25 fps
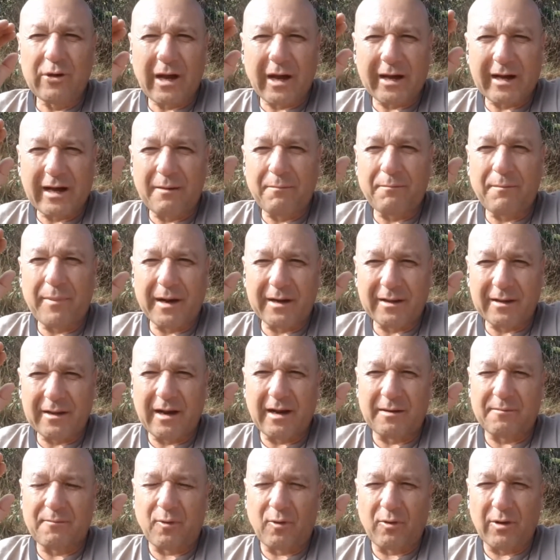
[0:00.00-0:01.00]
And so
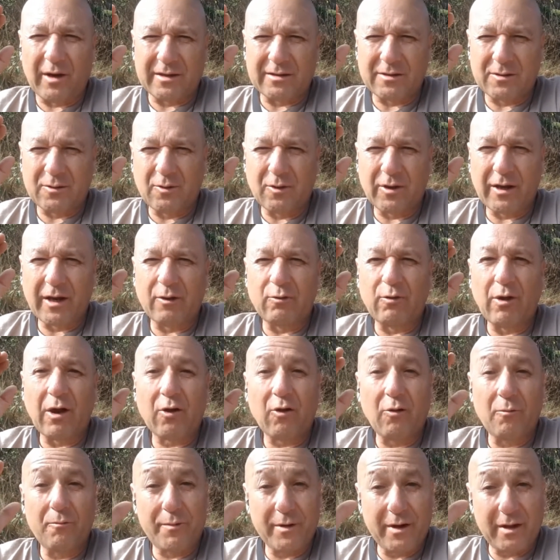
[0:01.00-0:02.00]
there's another
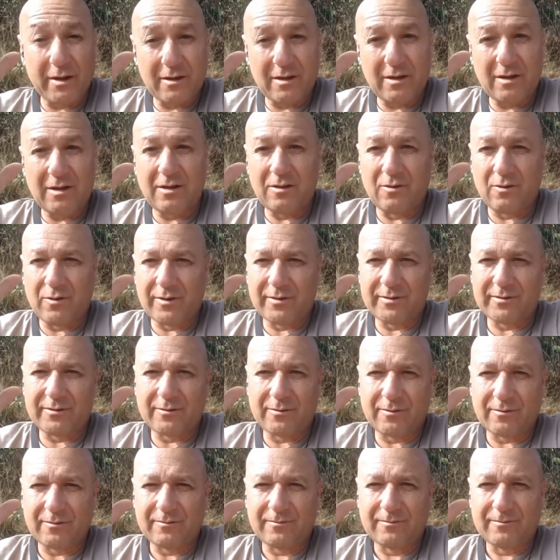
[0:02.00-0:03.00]
part of the
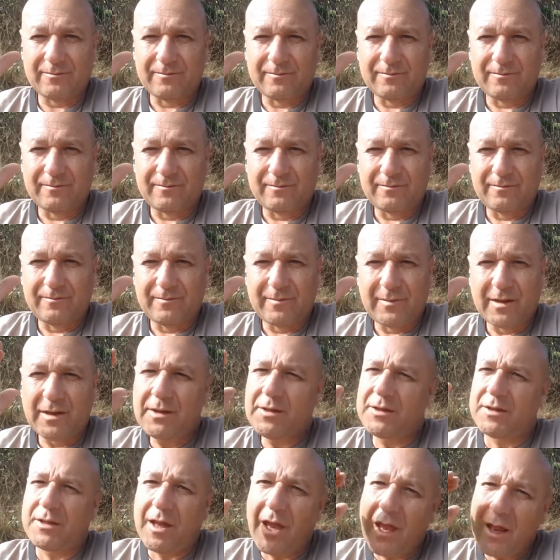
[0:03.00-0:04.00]
population that does not
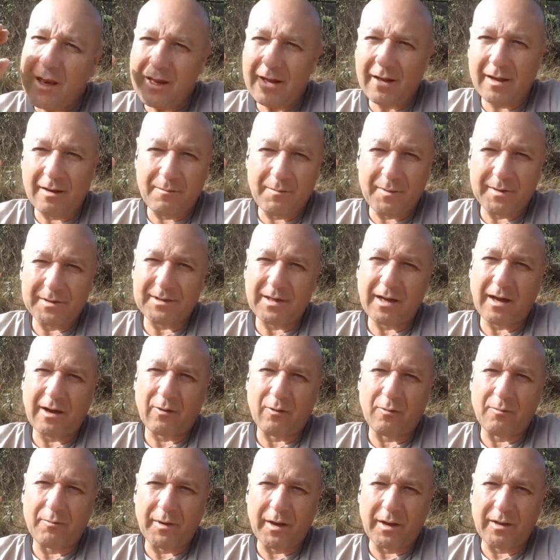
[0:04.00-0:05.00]
understand that.
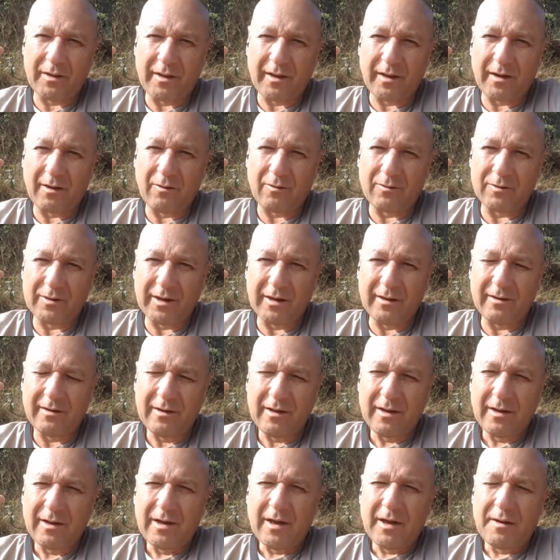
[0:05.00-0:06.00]
And they need to
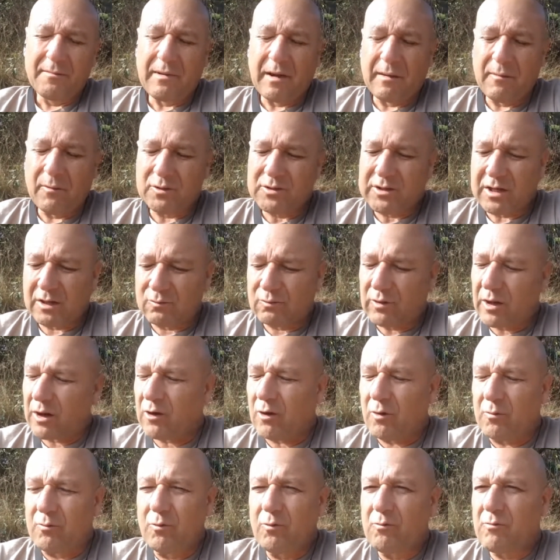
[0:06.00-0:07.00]
start to learn it
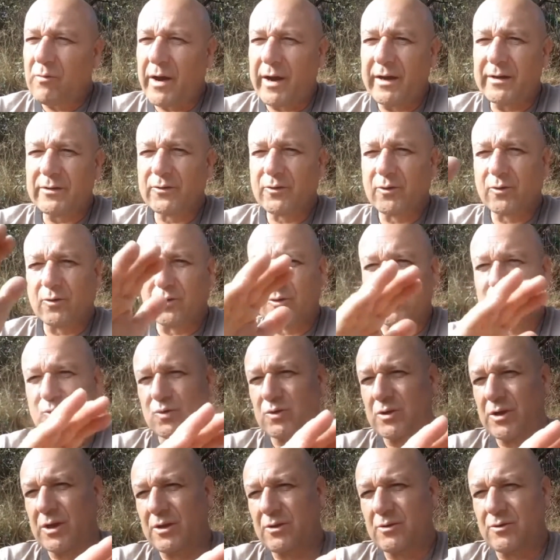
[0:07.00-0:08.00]
and comprehend
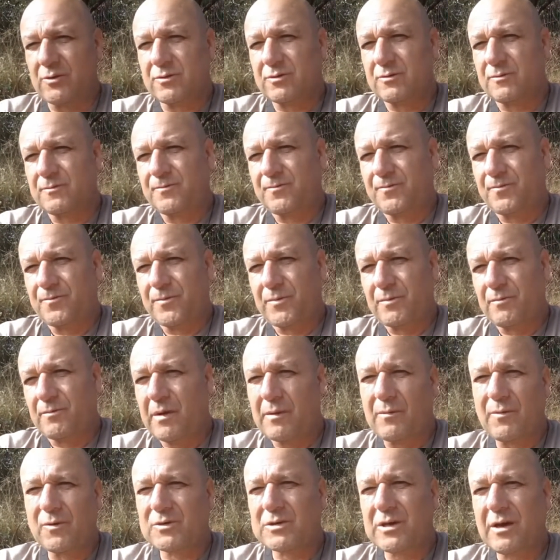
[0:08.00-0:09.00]
it.
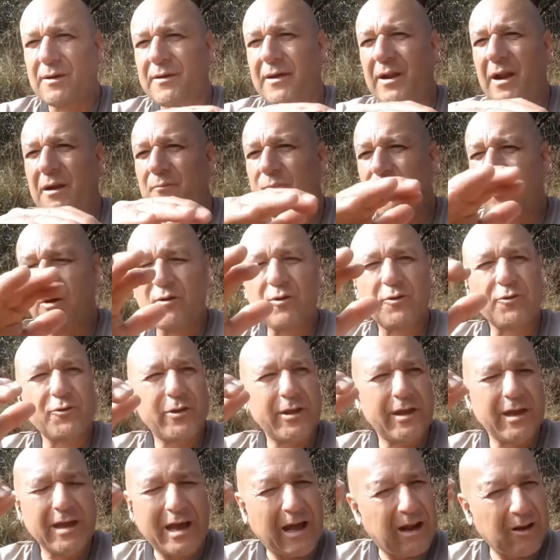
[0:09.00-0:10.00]
Let's act like a
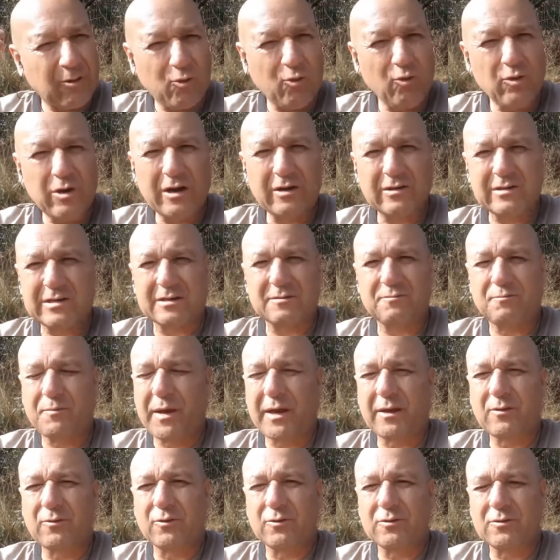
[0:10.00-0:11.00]
teacher with his
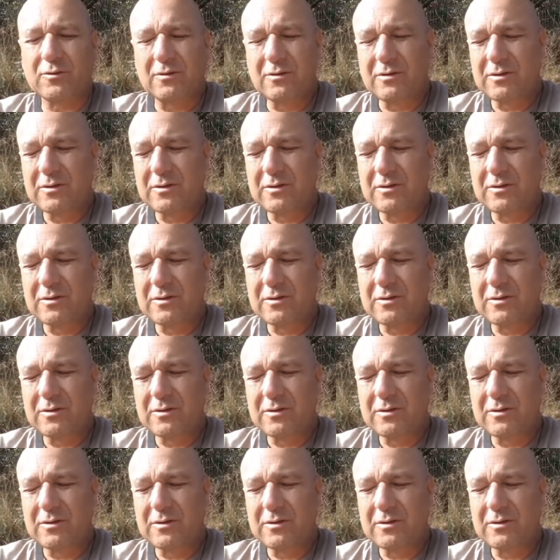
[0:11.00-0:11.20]
children,